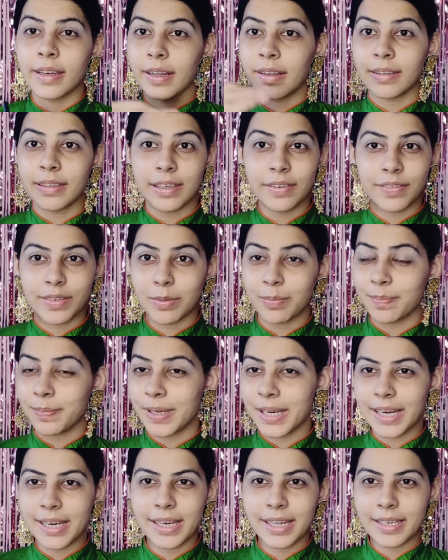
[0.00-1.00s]
Now that I've
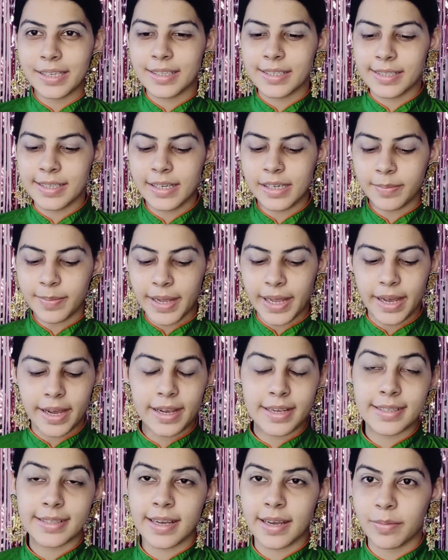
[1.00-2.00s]
completely concealed my
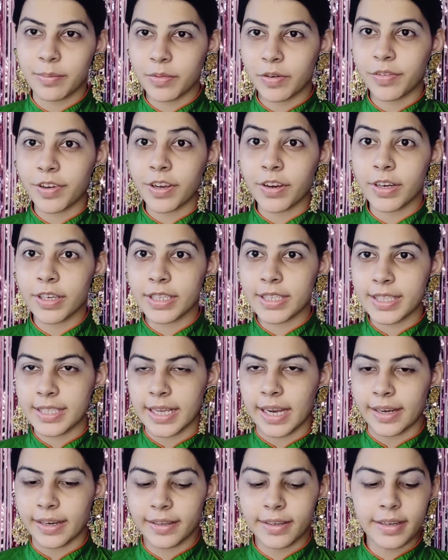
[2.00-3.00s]
eyes, I'm moving on to
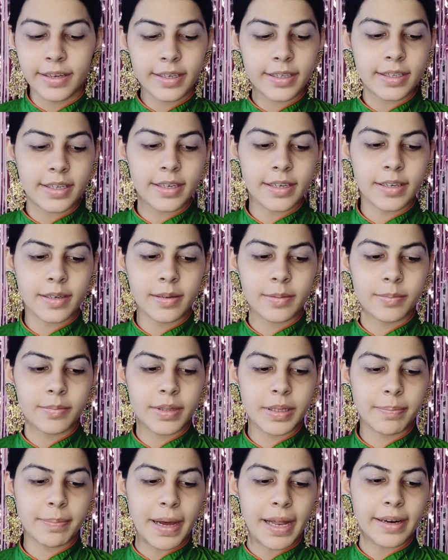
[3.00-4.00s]
setting it.
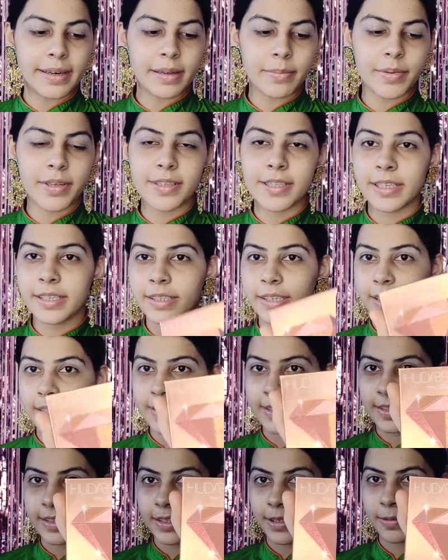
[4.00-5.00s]
The palette I'm using today
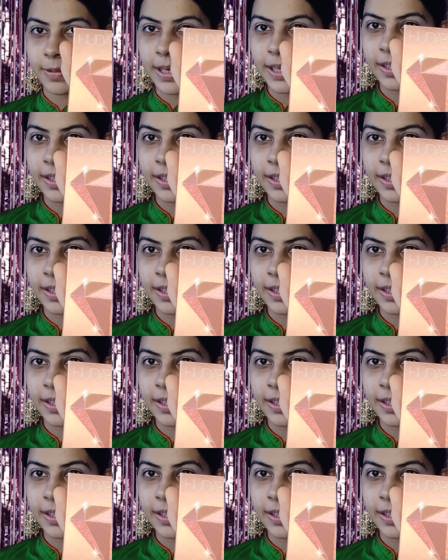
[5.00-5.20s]
is this